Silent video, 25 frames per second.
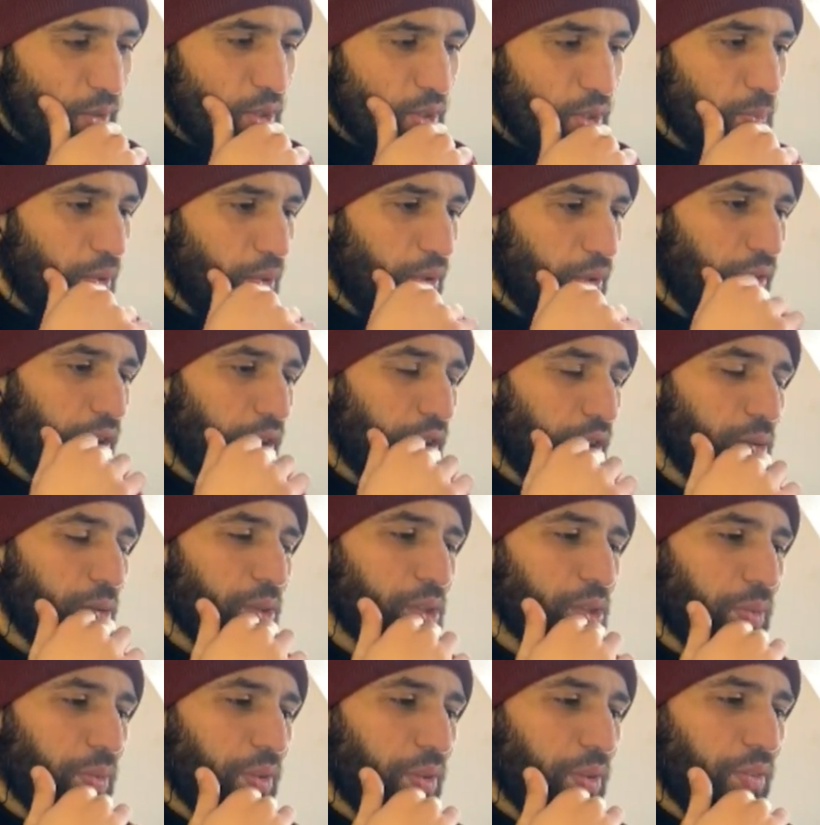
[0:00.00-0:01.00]
numbers it was
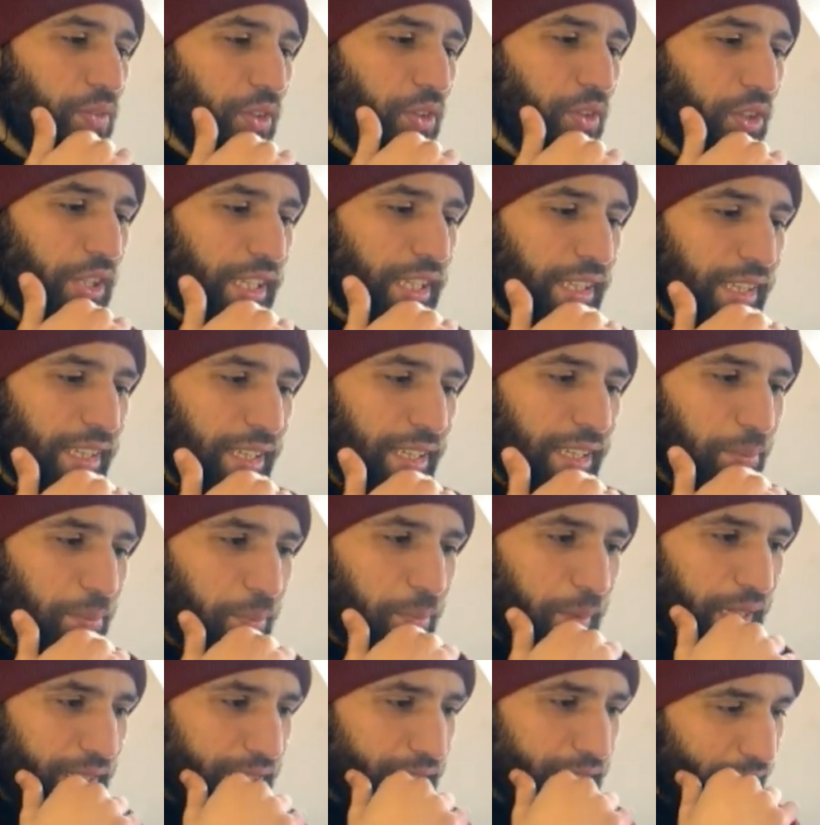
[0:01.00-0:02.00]
provoking them
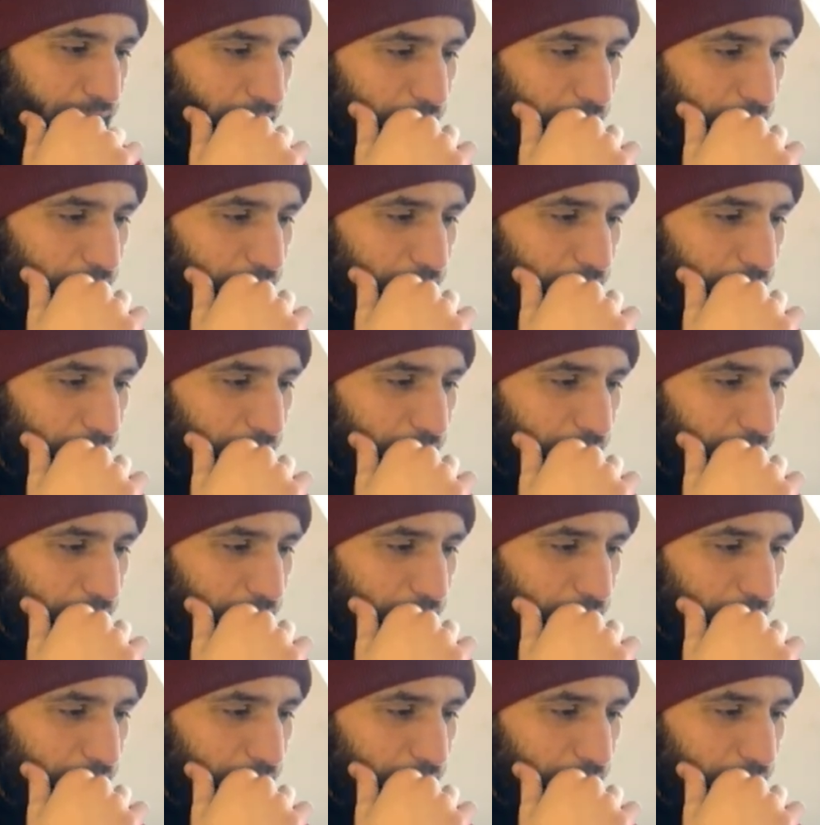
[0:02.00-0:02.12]
basically